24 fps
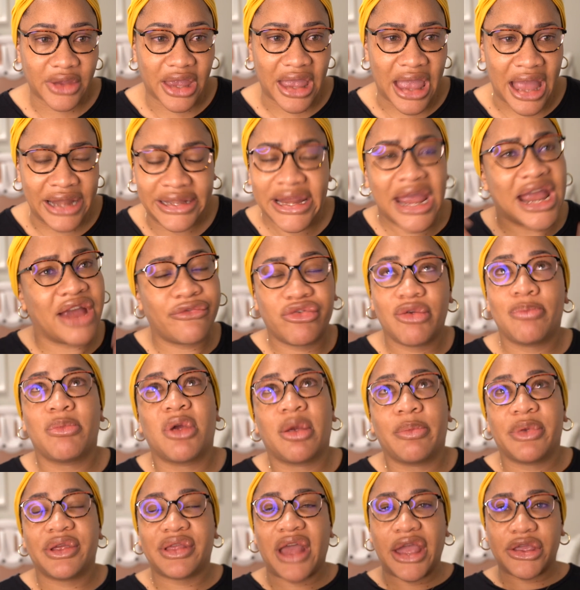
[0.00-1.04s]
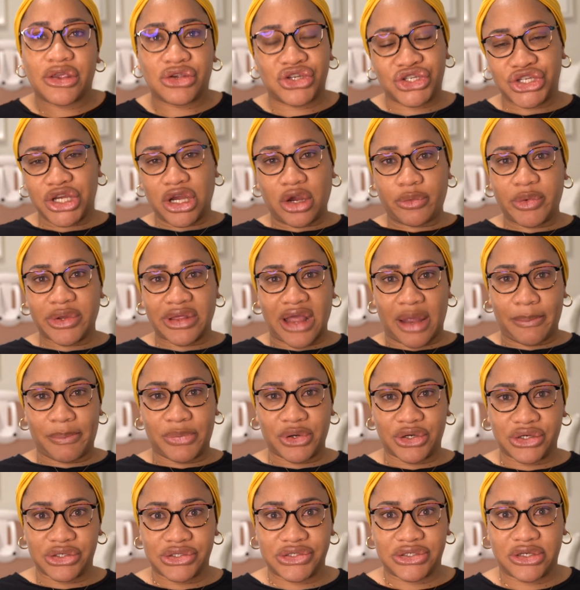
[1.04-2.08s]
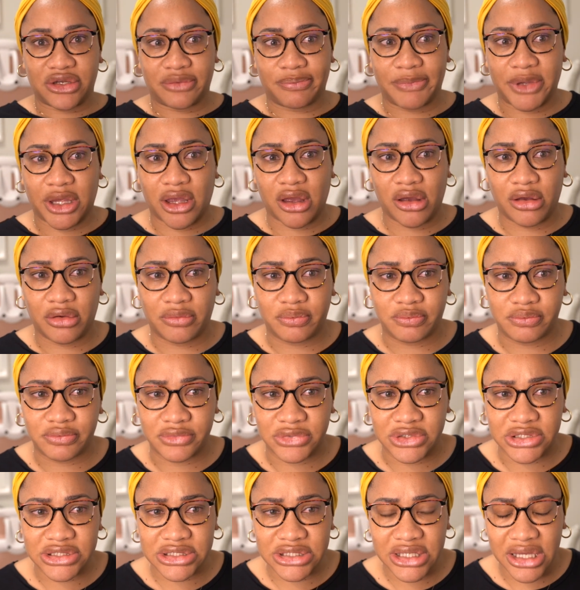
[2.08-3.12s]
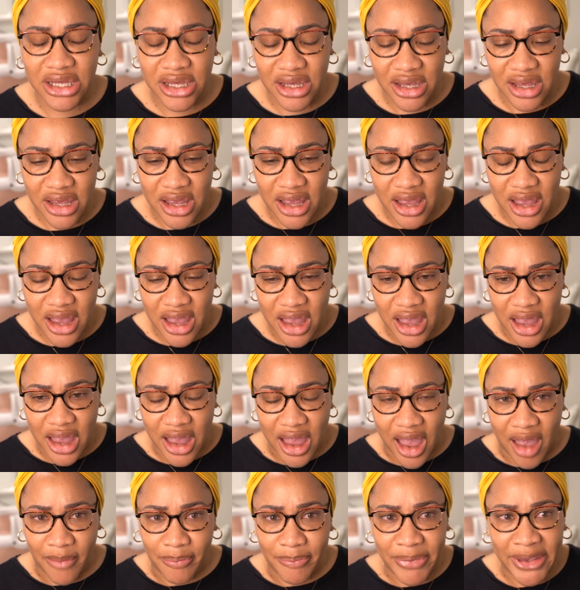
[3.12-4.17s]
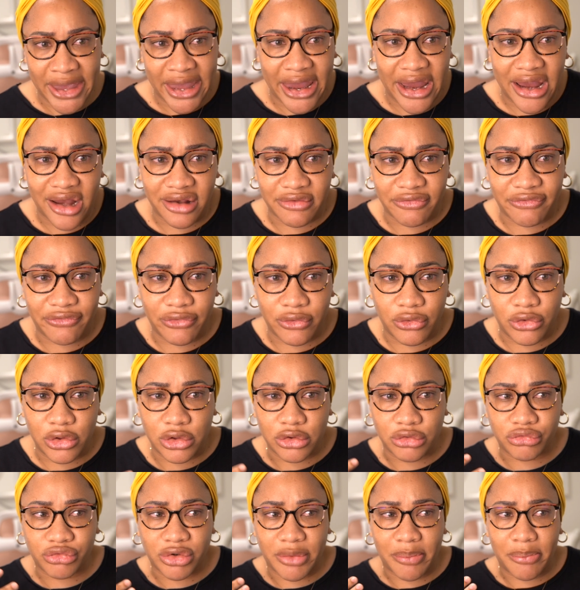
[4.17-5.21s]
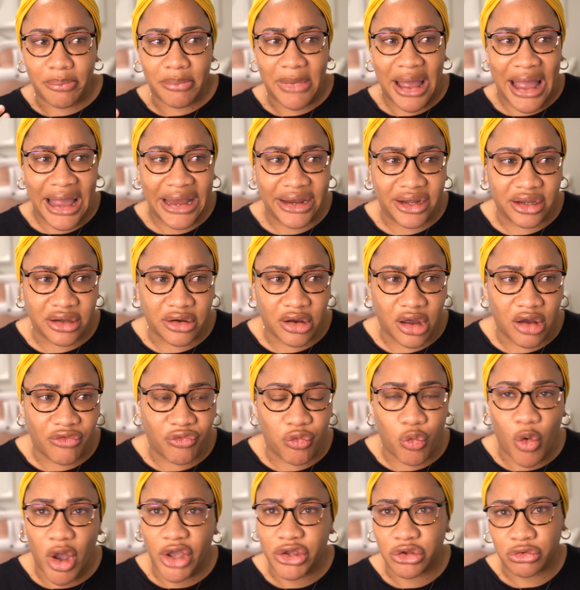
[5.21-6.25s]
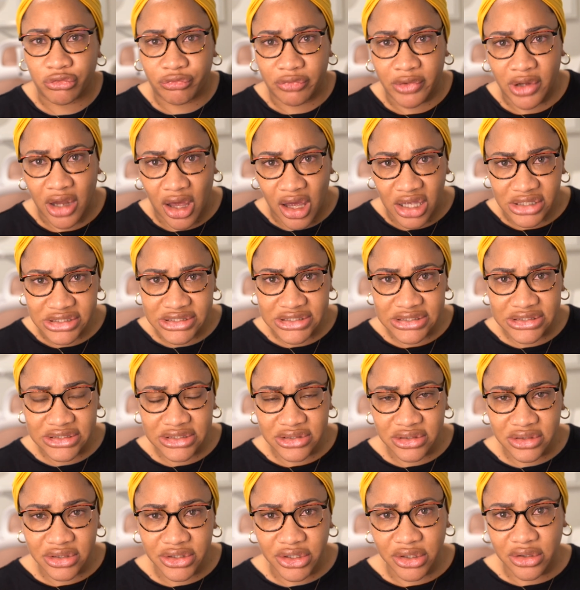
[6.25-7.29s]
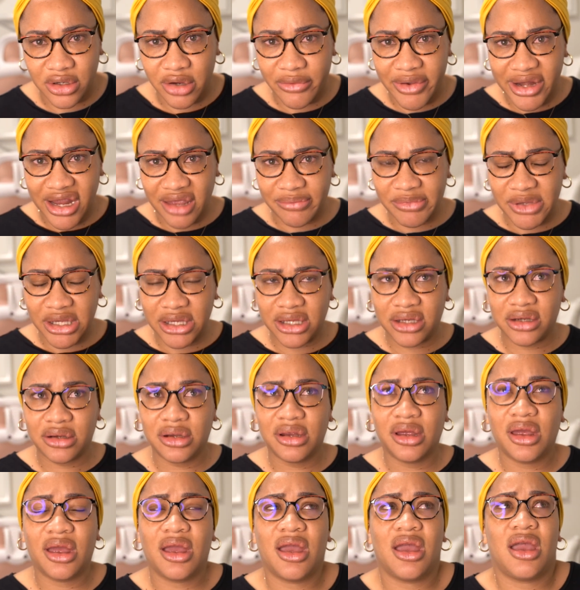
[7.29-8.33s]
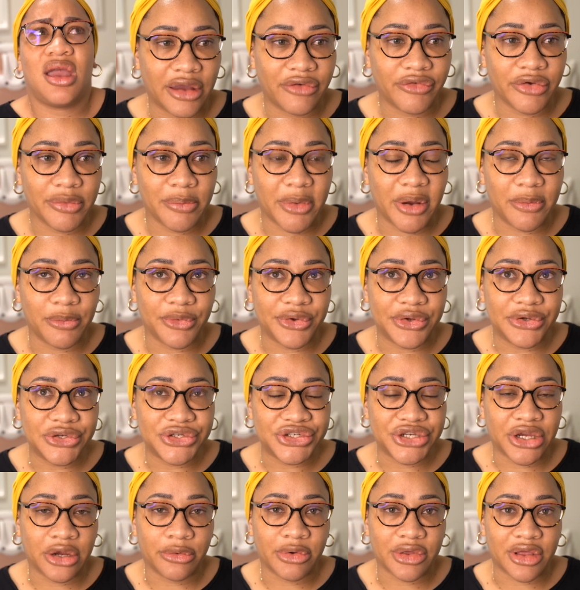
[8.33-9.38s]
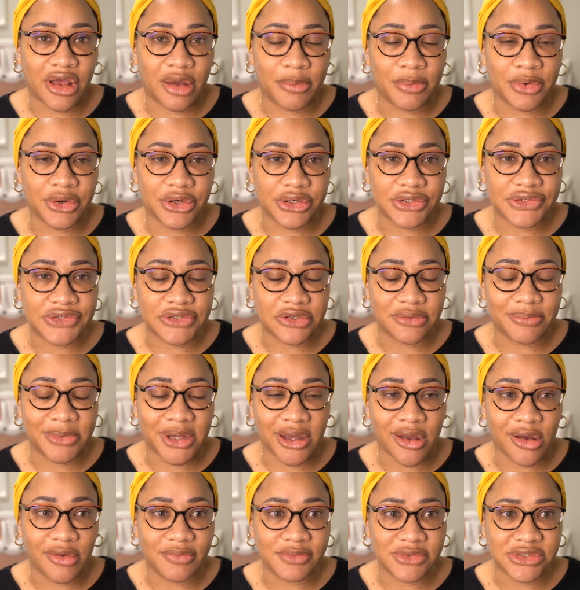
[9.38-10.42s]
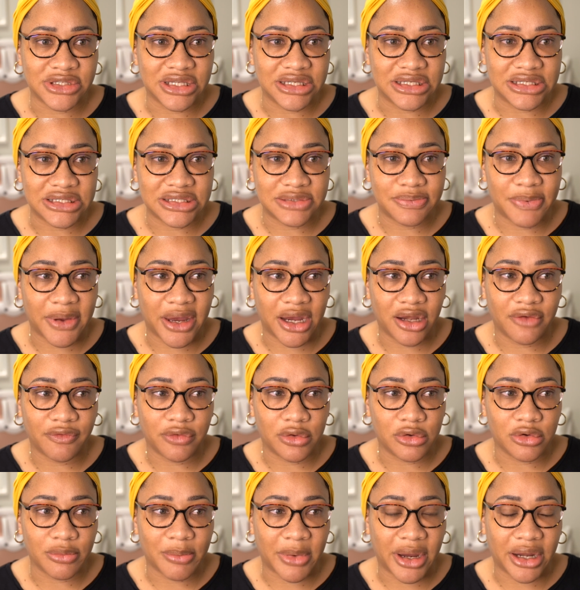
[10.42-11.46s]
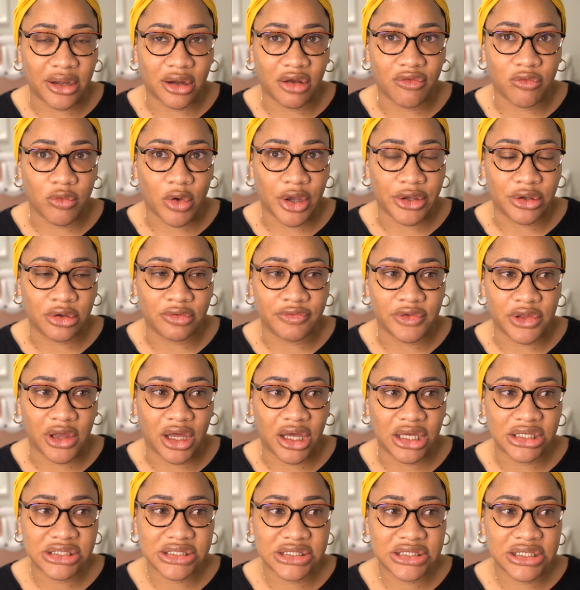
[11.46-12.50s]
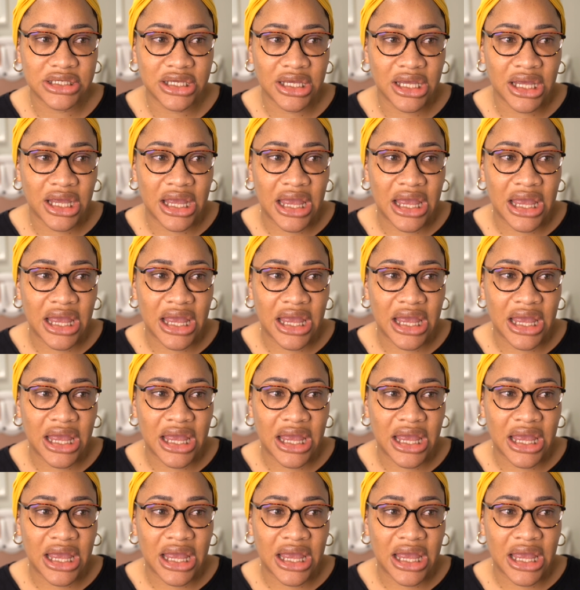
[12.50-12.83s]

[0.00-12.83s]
And every memory that you share with that person becomes a painful reminder of what you've lost. You know what I mean? Every memory you share with that person becomes this painful reminder of what you've lost.